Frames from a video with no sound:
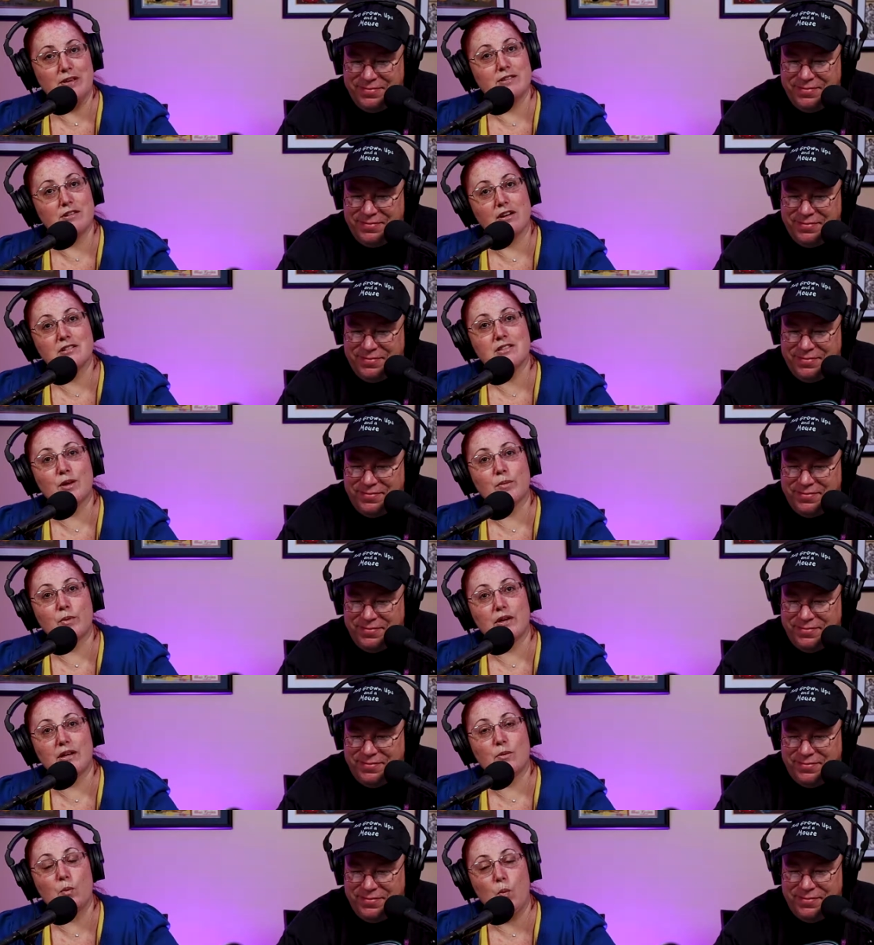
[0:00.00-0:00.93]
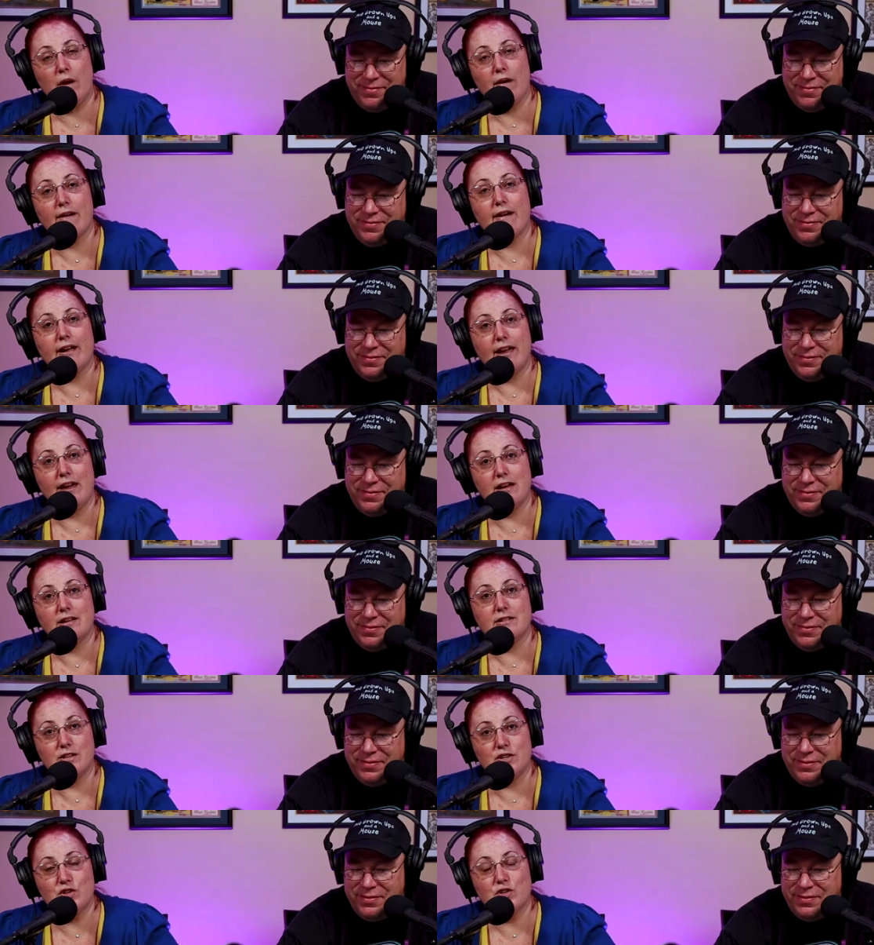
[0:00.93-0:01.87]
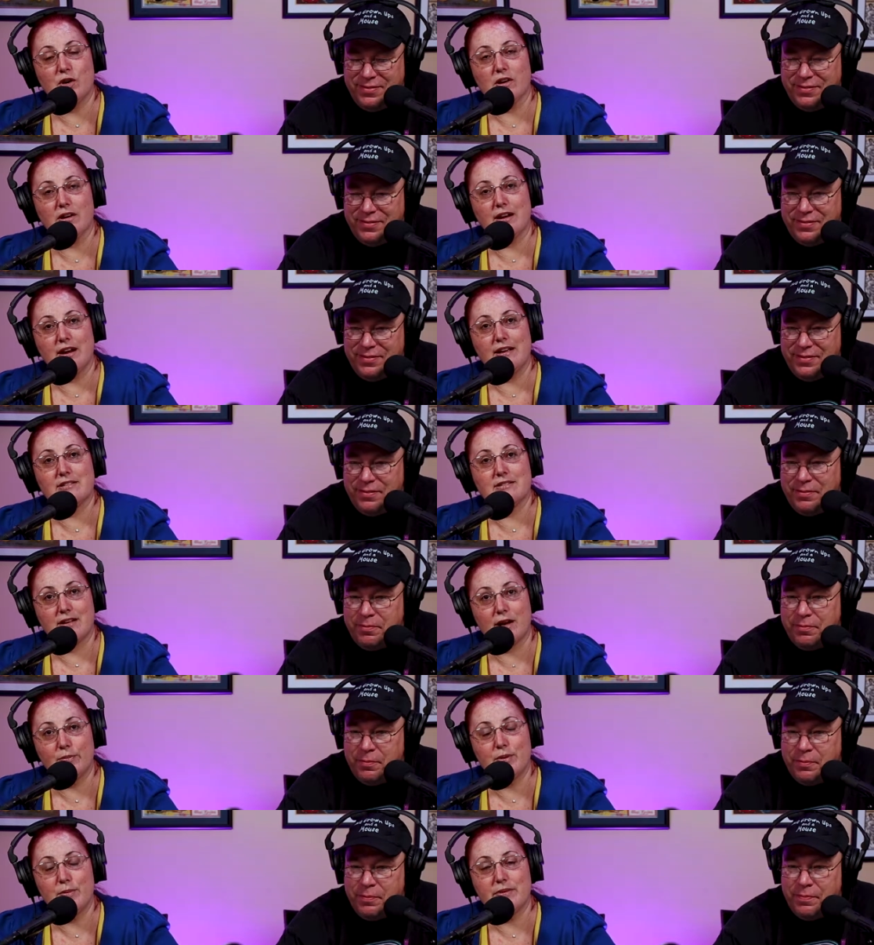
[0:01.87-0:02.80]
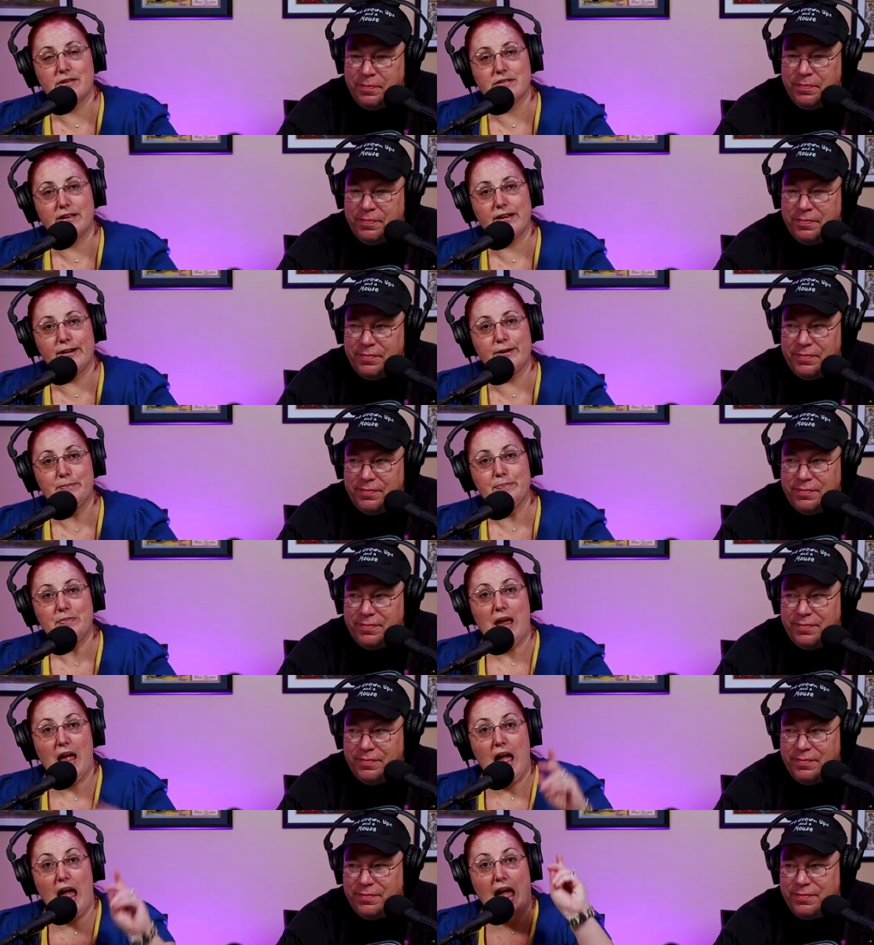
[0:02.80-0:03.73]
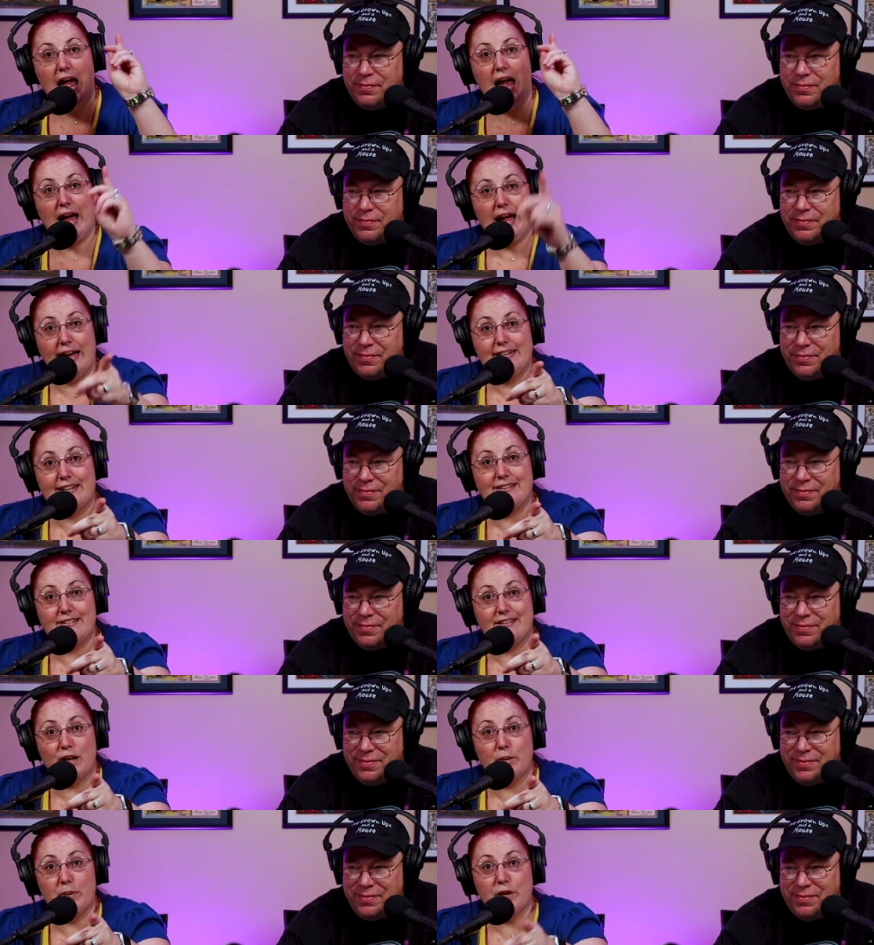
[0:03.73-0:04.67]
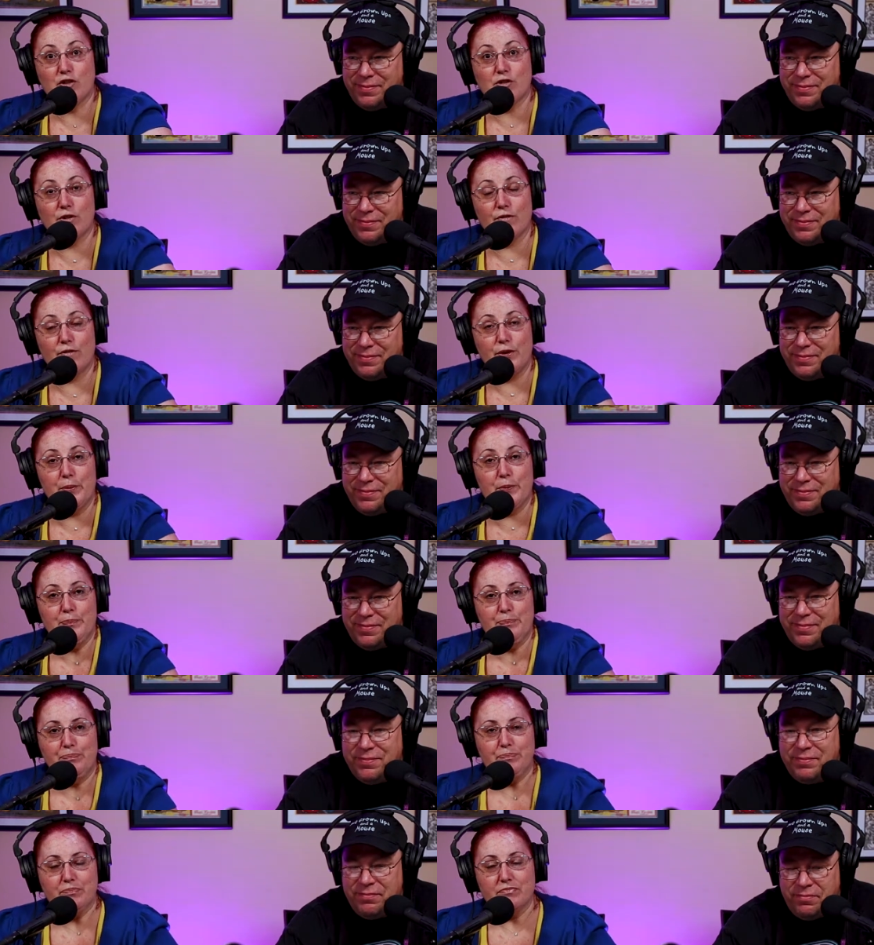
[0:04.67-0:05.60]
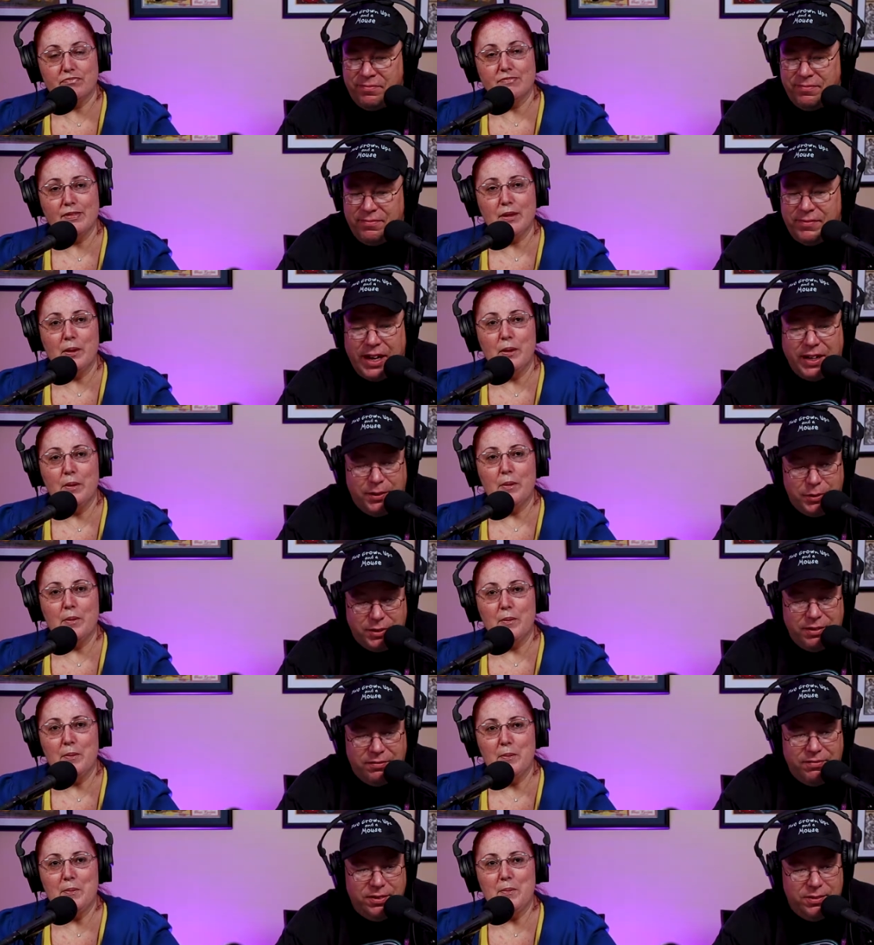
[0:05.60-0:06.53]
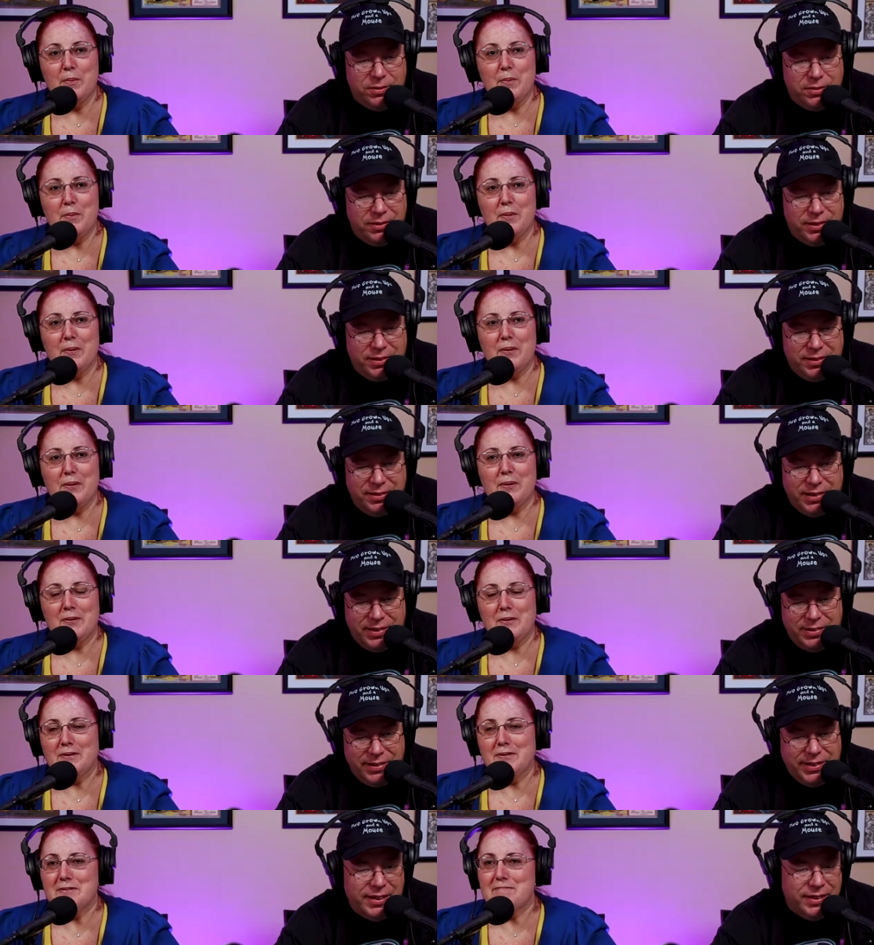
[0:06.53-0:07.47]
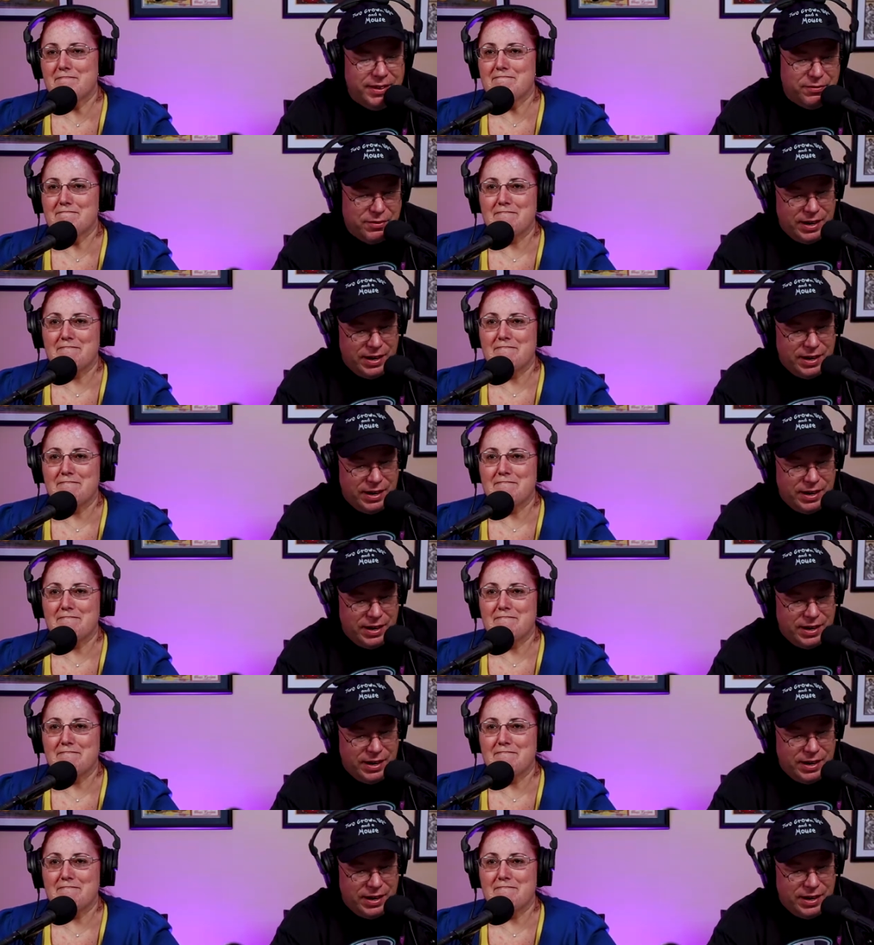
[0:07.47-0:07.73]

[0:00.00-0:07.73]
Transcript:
Speaker 1: saw someone wearing a t shirt and I stopped him and said, I need to take a picture of you.
Speaker 2: And he was confused because I don't think he'd ever